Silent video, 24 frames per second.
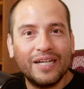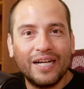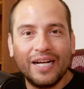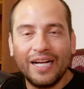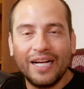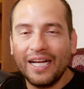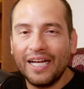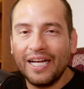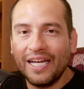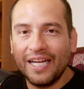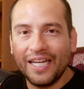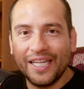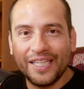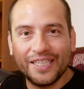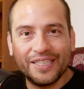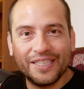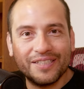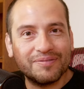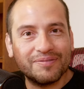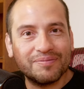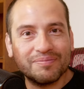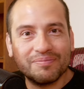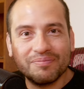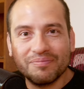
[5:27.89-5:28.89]

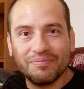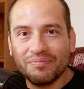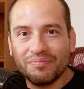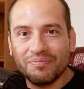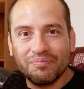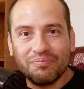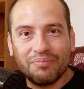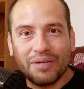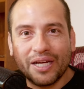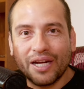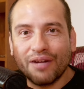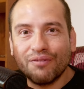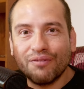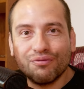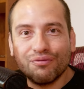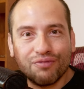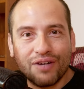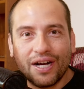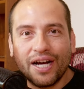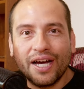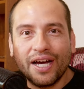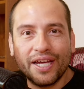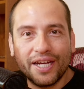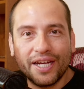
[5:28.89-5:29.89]
but I'm
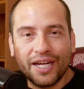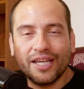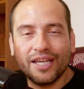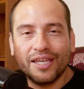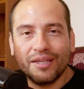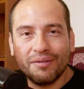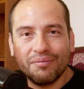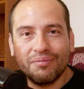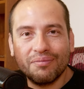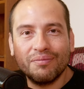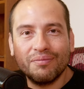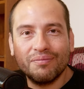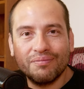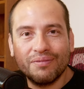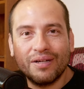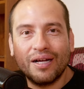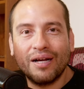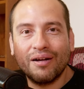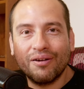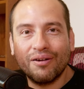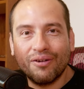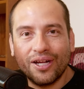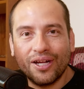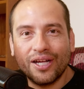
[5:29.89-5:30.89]
fine. I'm
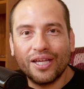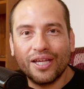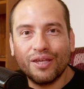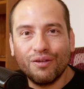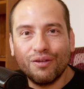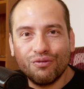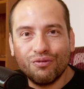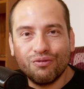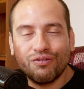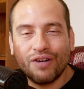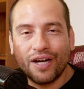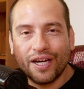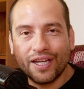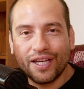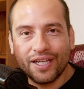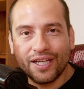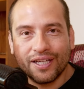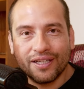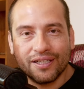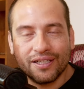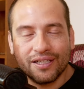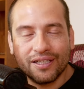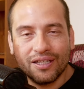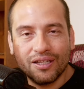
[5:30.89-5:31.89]
gonna keep
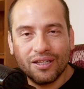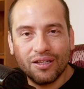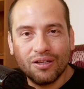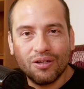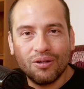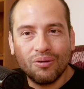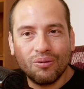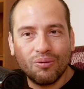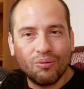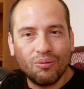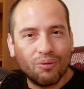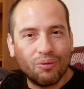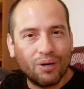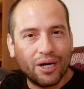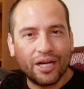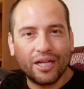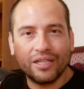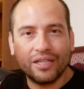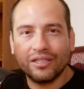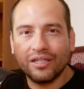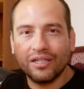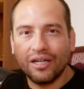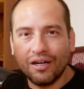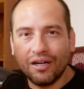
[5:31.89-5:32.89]
fighting." What
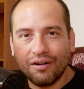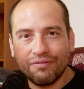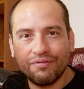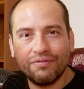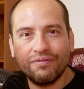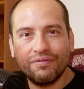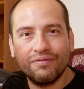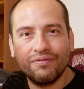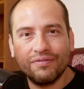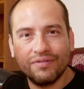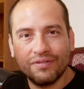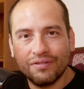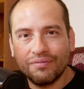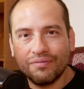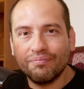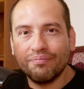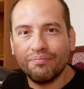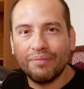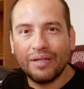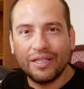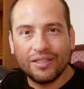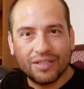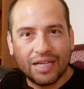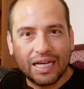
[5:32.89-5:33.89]
a tough
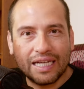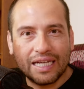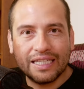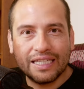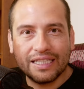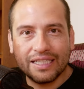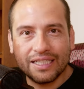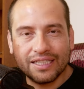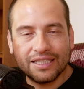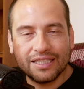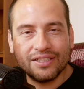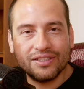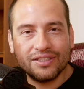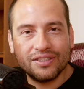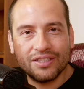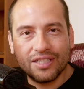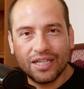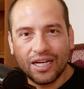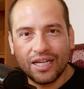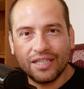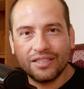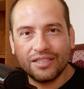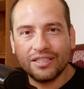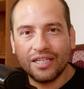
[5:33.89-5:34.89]
mentality these
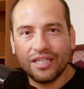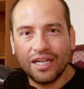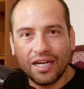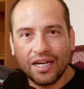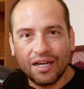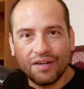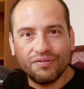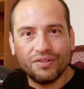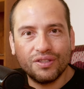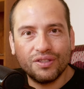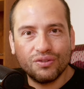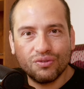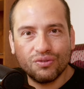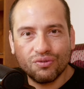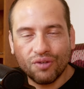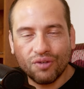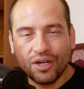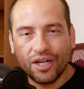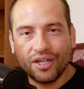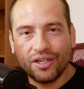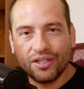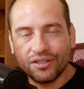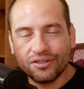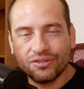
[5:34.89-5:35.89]
guys have, these
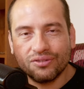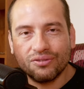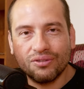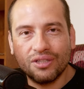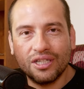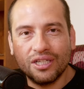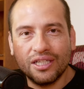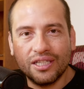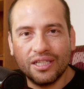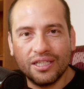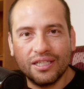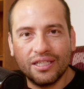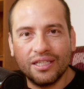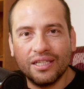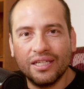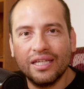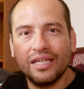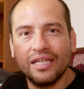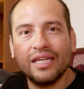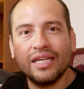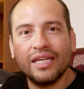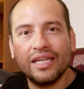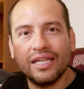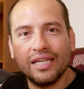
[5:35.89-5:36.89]
fighters. Really,
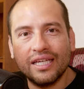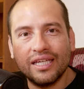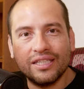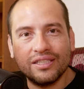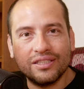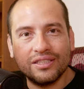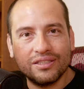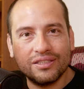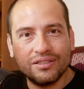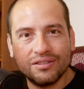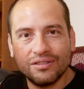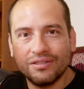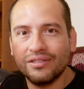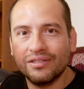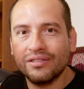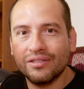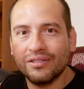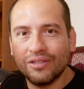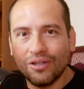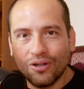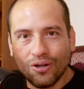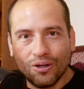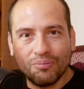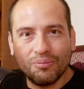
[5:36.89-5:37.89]

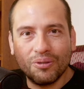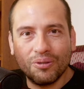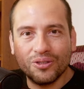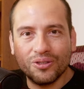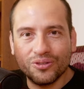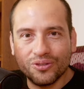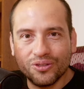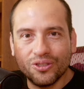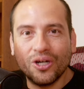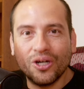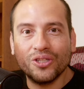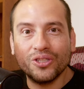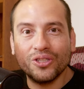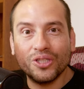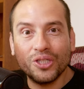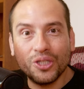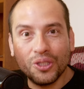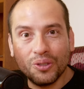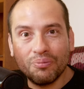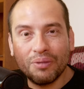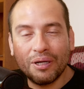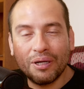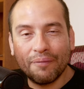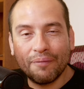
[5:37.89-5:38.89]
it's almost not
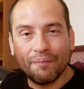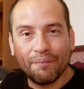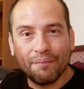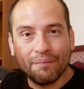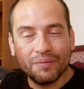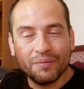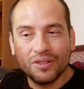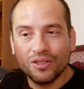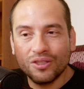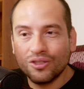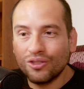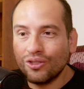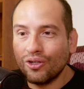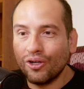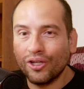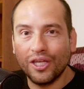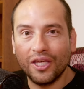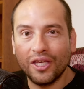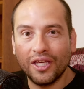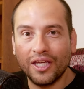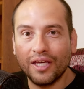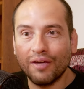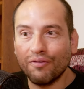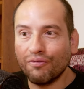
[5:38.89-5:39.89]
human. So
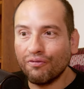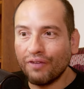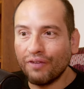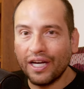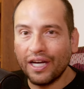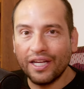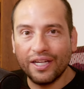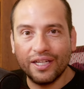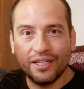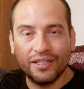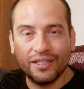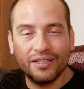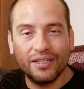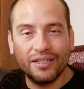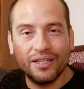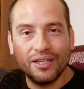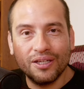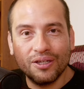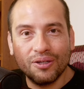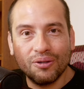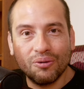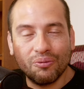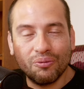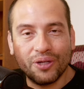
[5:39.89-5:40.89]
he kept fighting
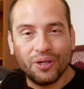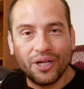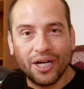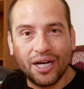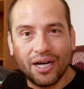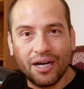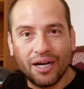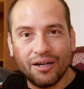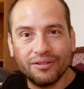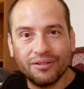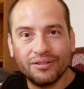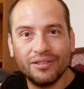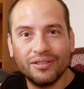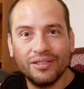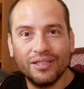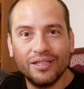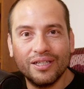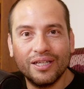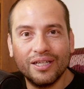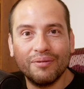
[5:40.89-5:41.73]
without